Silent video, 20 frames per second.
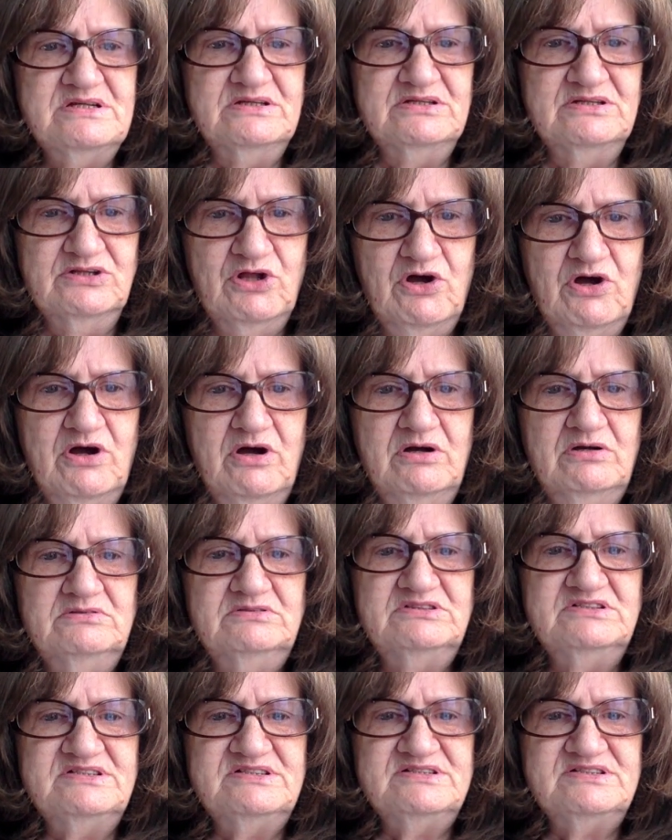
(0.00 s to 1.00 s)

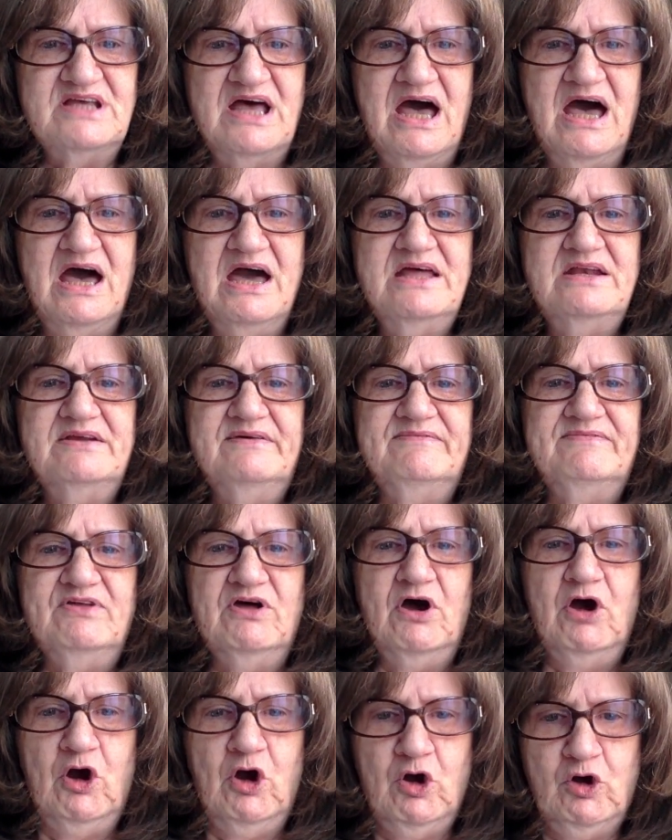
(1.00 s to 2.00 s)
along the side of
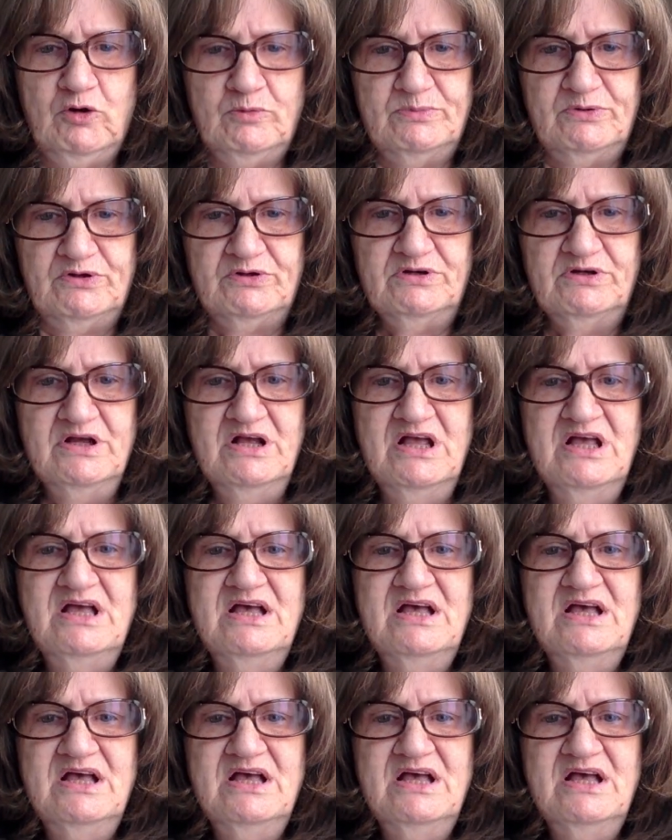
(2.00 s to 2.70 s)
the harbor